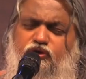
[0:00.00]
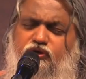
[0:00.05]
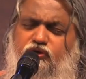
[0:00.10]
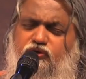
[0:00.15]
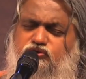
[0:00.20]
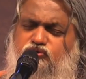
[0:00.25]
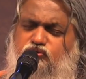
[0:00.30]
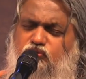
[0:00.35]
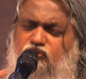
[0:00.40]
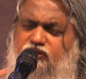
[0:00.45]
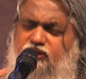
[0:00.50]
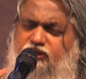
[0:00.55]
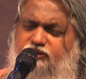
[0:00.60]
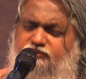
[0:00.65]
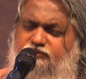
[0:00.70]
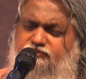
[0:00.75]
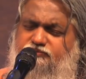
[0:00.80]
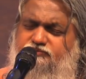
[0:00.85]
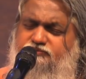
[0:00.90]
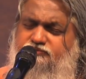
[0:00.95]
to your
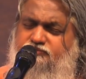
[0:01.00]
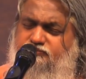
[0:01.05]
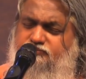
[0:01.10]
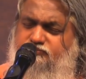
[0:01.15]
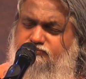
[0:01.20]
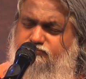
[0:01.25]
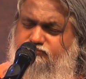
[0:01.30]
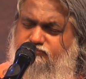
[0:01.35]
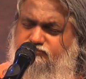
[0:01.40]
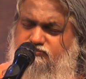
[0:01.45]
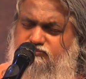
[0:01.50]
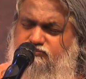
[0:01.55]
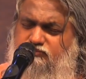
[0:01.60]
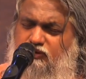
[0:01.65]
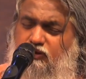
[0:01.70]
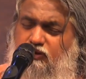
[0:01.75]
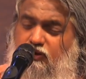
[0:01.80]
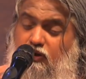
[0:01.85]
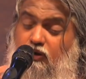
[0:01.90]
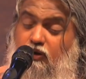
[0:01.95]

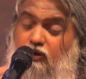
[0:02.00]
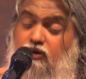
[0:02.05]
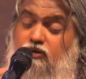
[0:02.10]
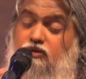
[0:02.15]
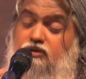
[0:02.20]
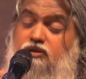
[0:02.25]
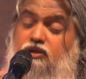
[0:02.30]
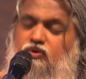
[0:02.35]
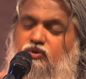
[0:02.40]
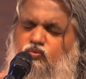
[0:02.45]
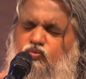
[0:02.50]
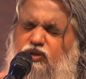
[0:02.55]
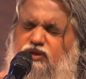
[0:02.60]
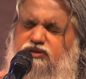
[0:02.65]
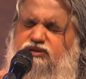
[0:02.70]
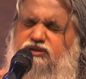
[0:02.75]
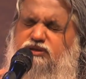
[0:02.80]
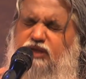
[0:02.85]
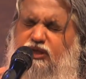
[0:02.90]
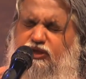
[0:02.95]
children all the
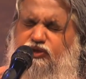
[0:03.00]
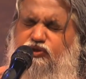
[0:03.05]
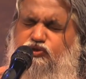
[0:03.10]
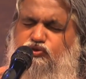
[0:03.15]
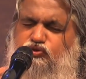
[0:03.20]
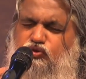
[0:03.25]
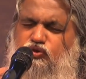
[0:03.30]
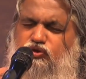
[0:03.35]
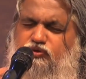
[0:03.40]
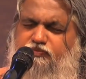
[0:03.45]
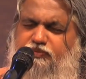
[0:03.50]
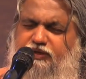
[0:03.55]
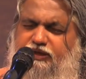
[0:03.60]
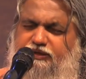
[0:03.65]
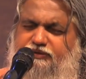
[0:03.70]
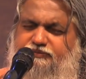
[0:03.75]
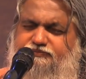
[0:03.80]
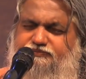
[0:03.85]
words that you should be.